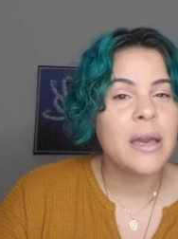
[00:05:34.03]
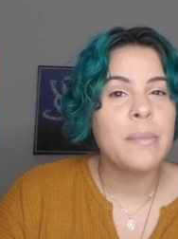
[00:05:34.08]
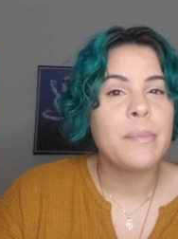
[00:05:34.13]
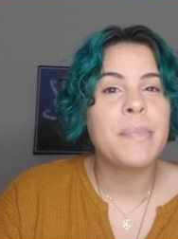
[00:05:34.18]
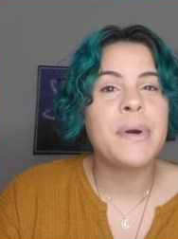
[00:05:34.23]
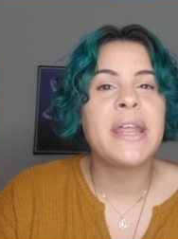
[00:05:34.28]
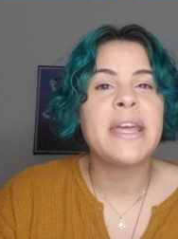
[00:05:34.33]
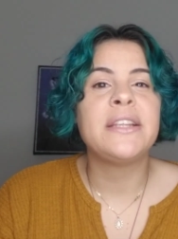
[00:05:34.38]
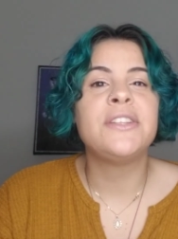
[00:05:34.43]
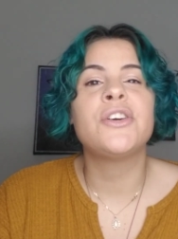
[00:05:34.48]

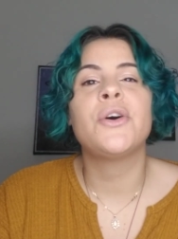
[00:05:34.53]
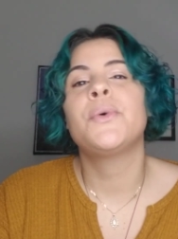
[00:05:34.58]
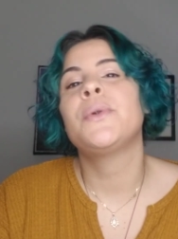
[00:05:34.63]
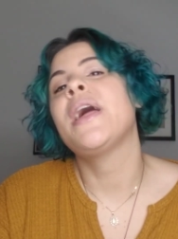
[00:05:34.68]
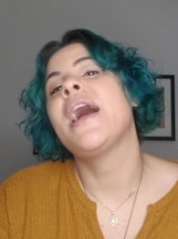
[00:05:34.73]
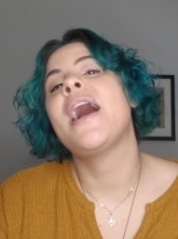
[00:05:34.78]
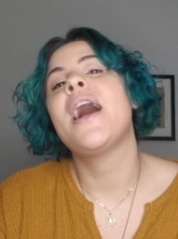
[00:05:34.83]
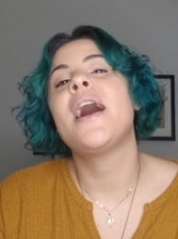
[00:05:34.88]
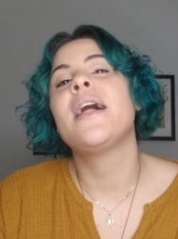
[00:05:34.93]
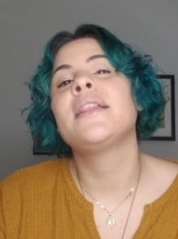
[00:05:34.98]
but I don't
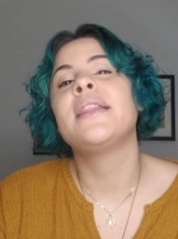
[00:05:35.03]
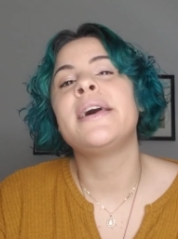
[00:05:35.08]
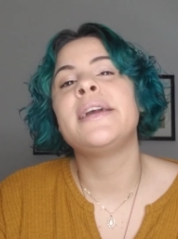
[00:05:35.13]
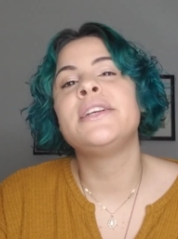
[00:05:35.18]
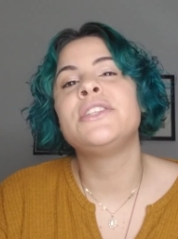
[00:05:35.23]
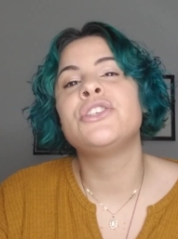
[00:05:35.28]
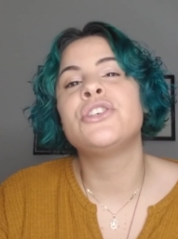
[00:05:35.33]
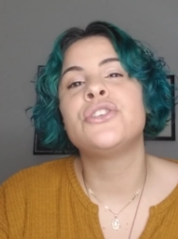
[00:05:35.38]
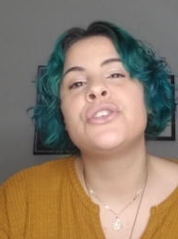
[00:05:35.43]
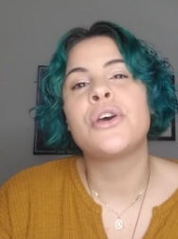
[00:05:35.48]

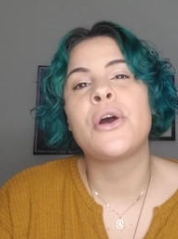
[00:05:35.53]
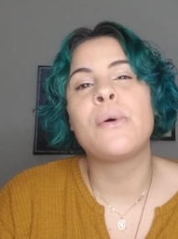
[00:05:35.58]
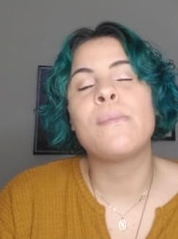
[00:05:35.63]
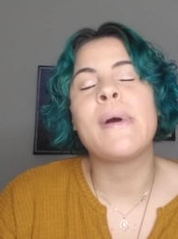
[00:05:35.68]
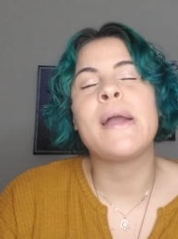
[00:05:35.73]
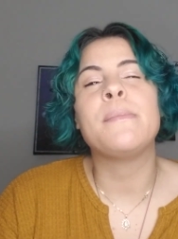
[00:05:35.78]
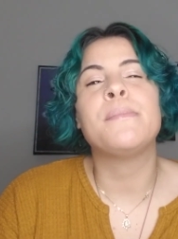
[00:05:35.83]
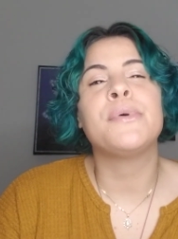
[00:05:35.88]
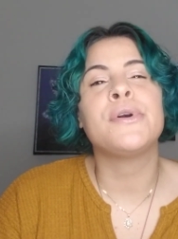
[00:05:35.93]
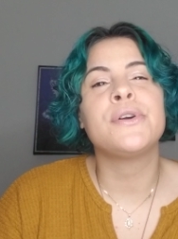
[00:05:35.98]
like to show
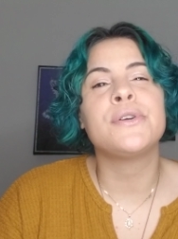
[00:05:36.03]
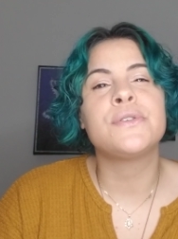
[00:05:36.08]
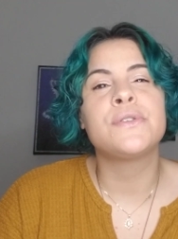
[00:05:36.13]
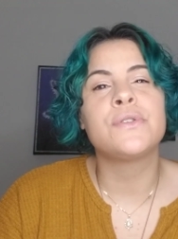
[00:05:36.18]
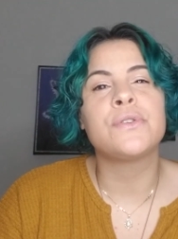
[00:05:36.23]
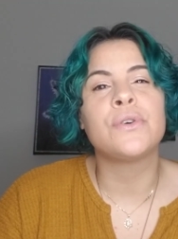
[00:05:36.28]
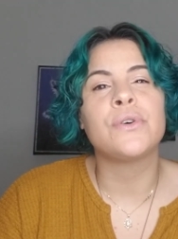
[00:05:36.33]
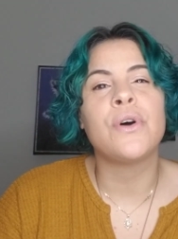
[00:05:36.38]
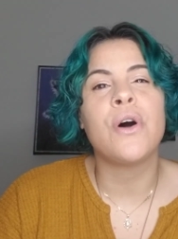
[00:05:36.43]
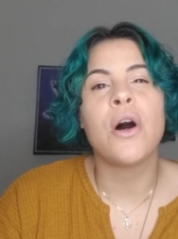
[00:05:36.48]
my
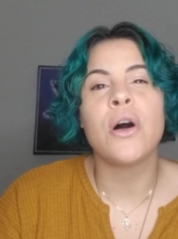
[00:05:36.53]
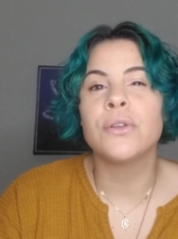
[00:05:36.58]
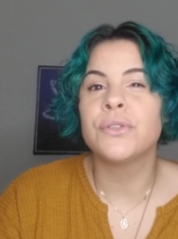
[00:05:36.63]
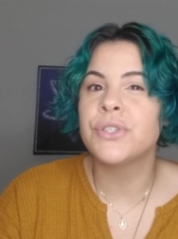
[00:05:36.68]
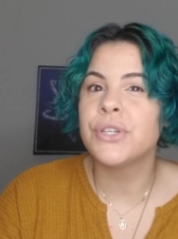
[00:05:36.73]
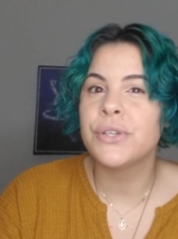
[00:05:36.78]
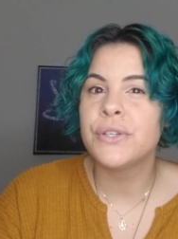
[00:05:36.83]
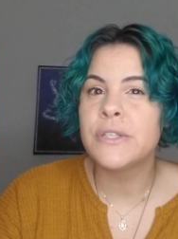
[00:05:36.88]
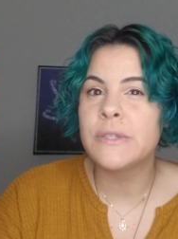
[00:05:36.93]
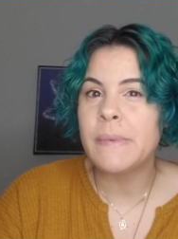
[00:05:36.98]
personal
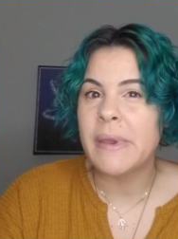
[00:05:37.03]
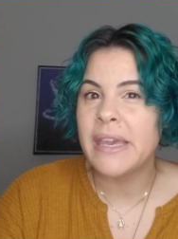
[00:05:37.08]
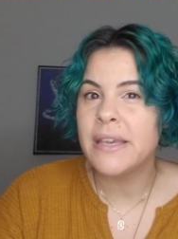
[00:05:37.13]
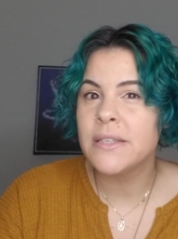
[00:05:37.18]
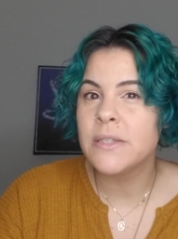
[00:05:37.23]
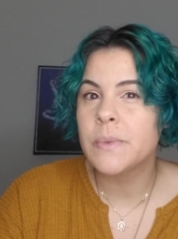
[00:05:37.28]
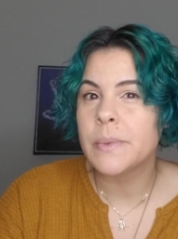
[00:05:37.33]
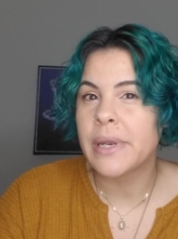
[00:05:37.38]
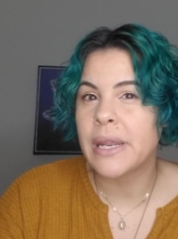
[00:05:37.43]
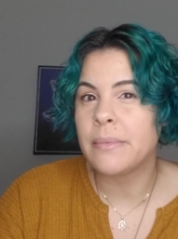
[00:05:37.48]
altar
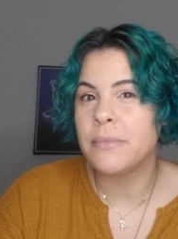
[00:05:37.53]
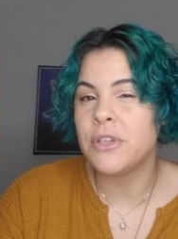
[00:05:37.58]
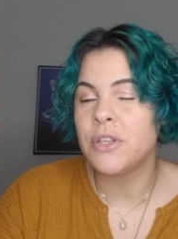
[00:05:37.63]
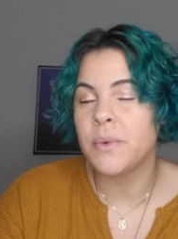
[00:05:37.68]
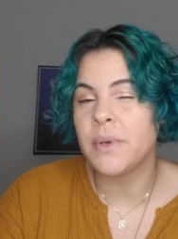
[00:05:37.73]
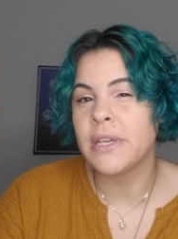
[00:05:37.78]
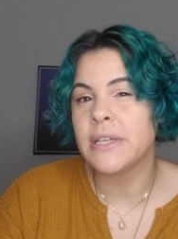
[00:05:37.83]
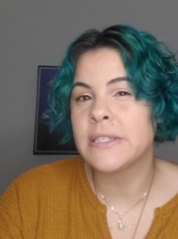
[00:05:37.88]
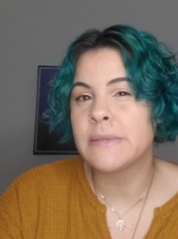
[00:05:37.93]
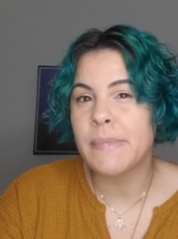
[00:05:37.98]
space when I'm
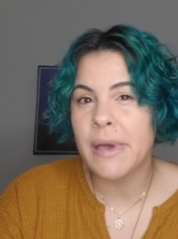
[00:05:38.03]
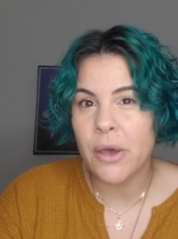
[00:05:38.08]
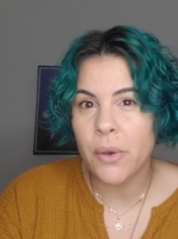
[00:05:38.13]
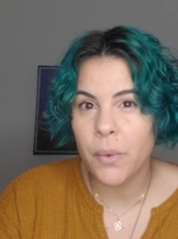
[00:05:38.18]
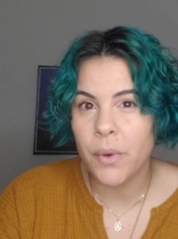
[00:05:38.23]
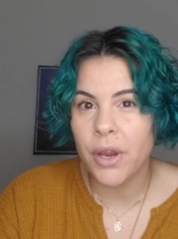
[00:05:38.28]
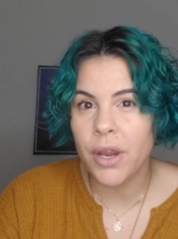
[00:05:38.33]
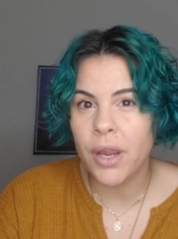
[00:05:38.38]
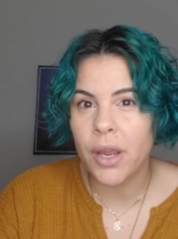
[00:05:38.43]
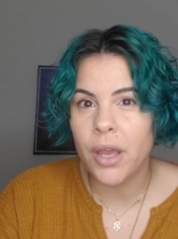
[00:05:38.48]
doing spell
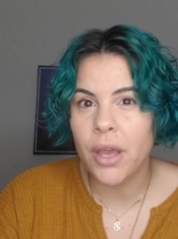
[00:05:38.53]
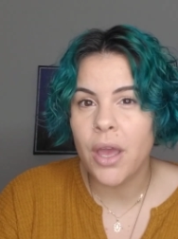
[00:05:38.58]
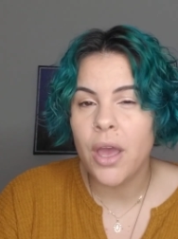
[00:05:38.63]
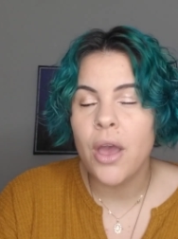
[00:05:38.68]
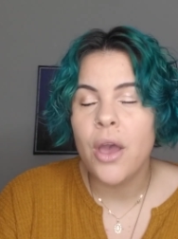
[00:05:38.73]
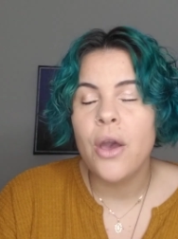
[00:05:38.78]
work.